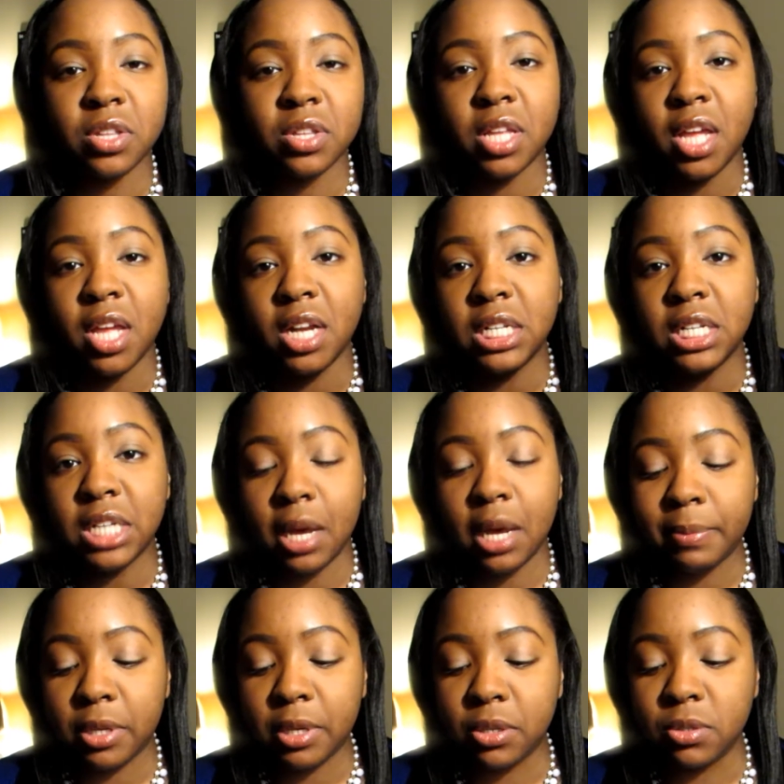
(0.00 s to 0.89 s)
or the
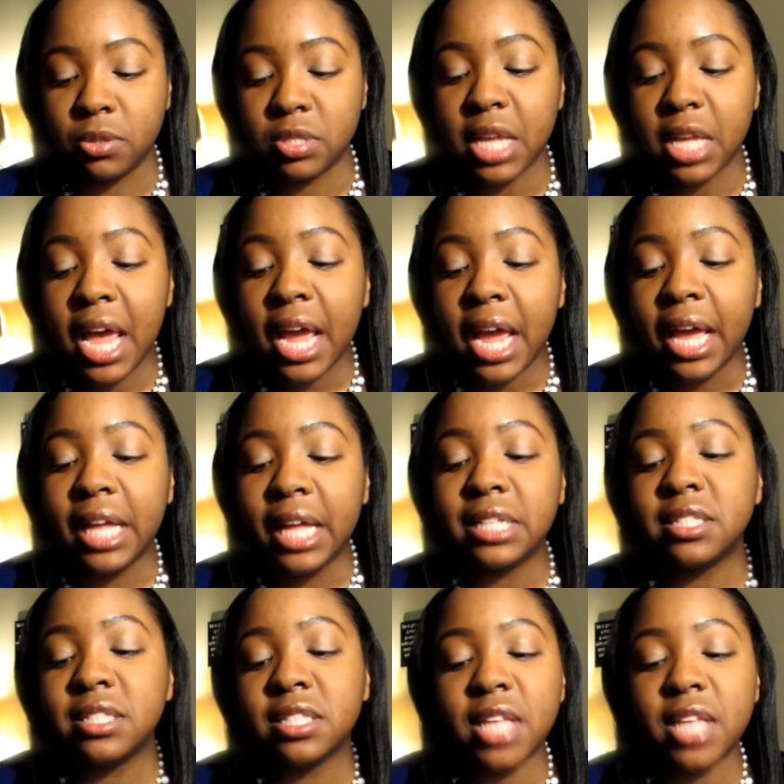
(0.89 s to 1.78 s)
NWs.
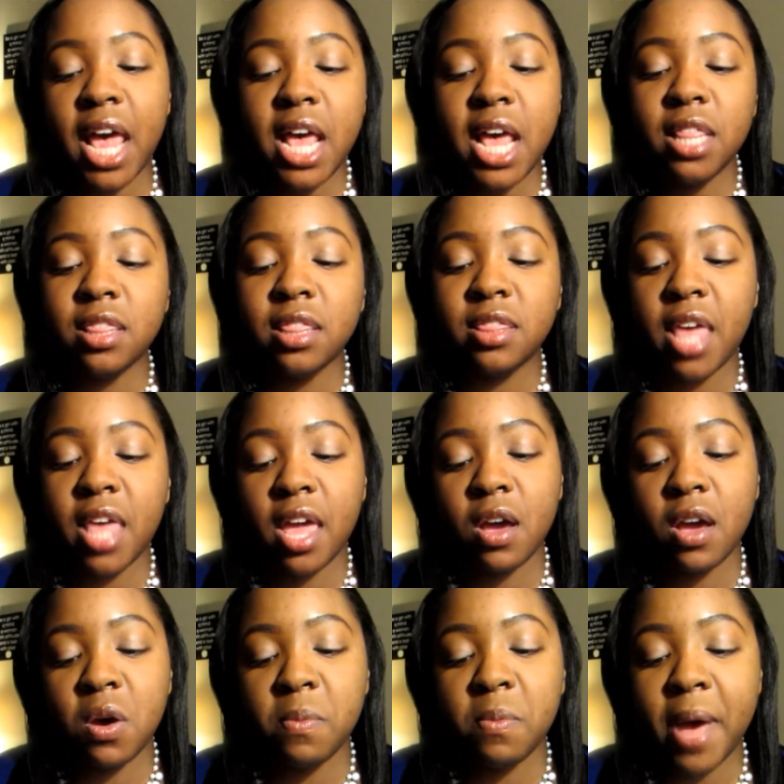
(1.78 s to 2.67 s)
Instead,
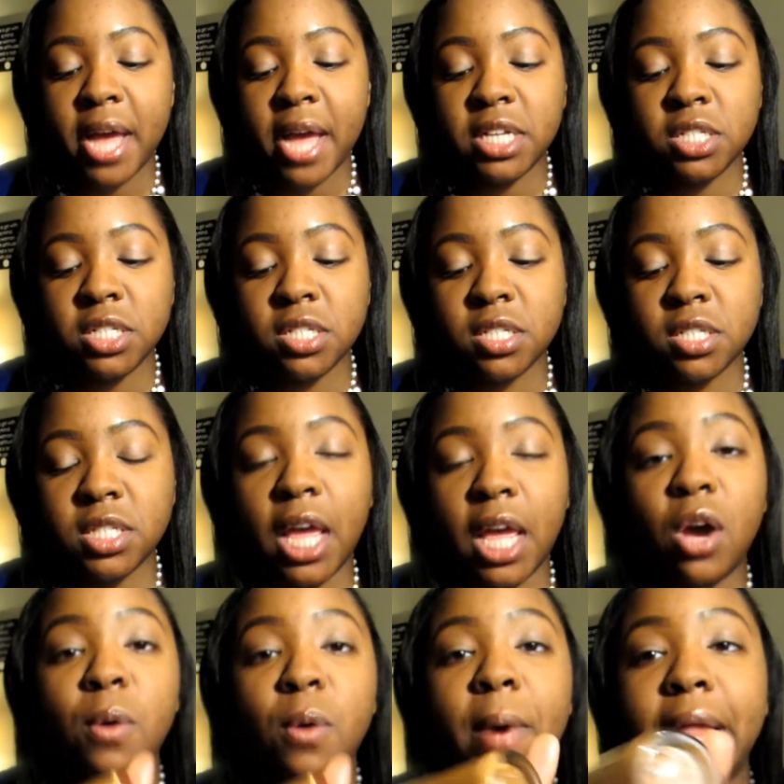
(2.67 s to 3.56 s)
they go by
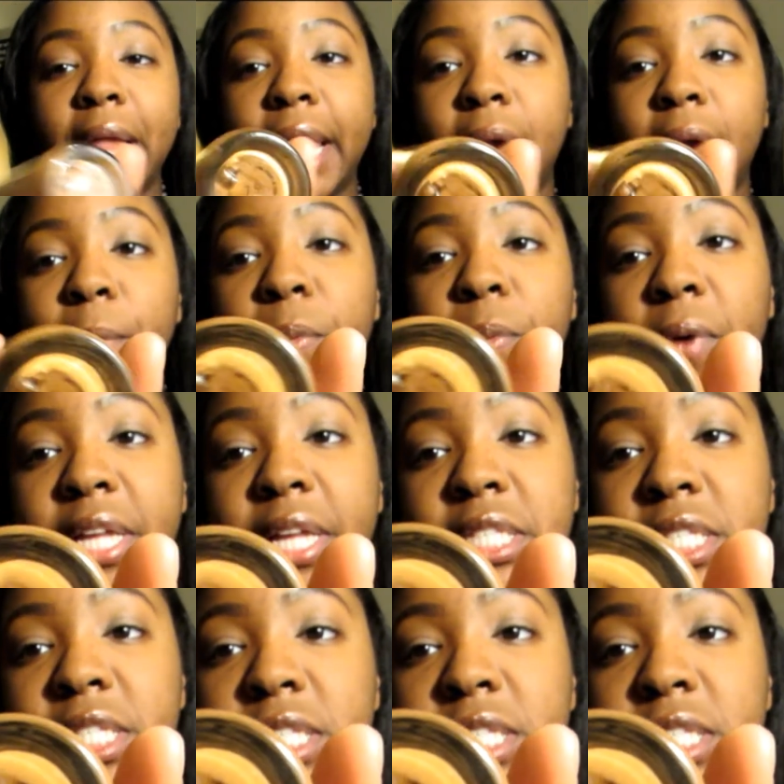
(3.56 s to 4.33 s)
like a point